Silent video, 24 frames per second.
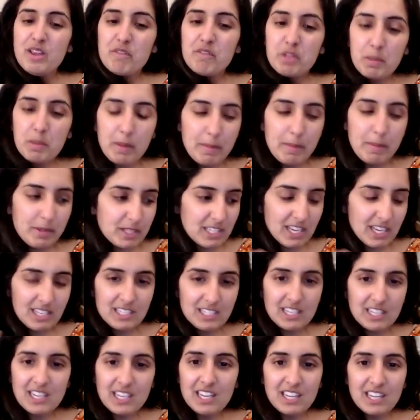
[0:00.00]
for the people
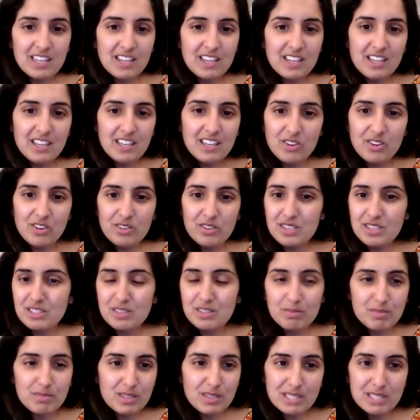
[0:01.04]
attending, you know,
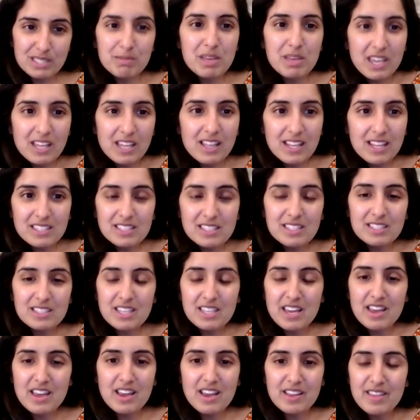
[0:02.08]
there's some key lessons
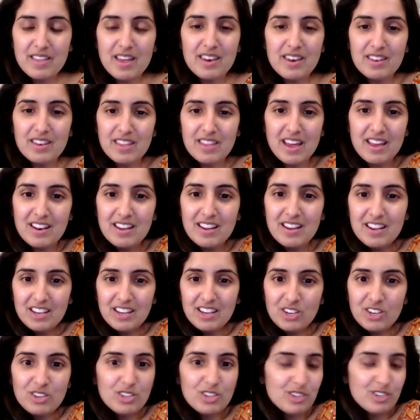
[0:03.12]
there that
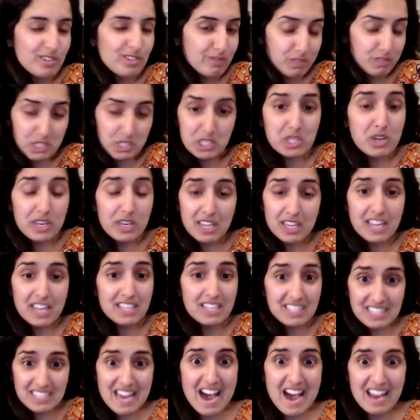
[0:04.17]
you know, you've just got to
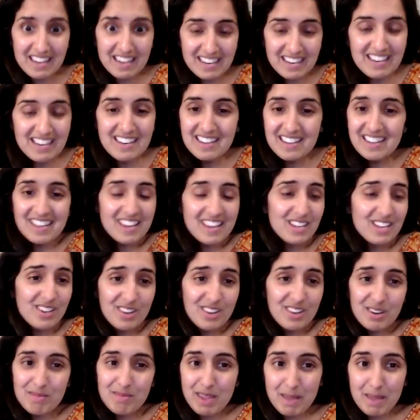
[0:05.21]
get started, and you
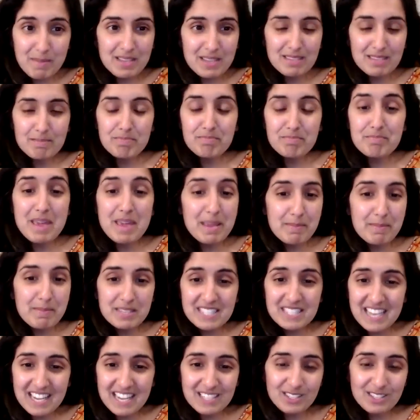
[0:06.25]
got to make
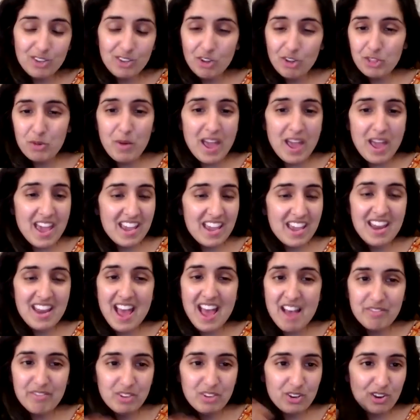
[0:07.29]
mistakes along the way, and
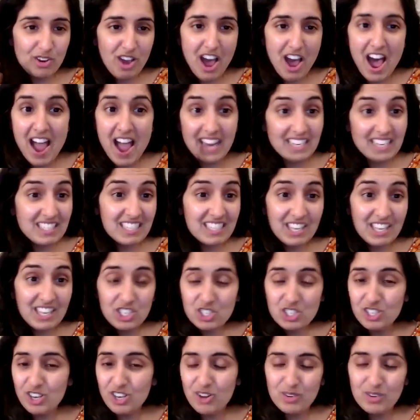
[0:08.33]
have, you know, high
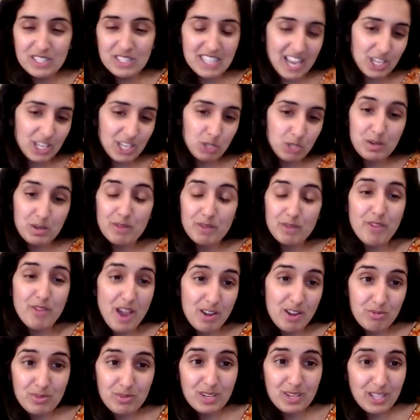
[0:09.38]
intention, low attachment, and
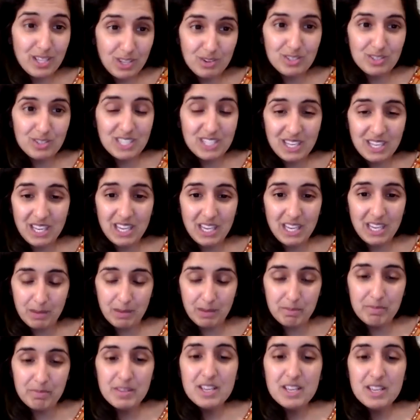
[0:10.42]
find a really good
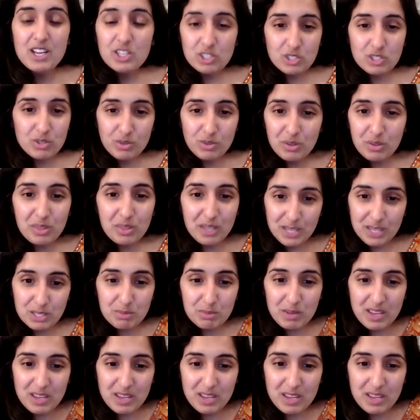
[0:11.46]
team to do things
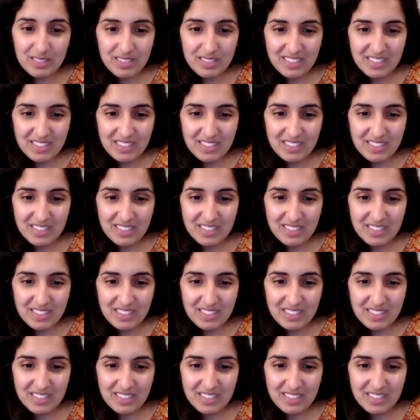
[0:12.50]
with.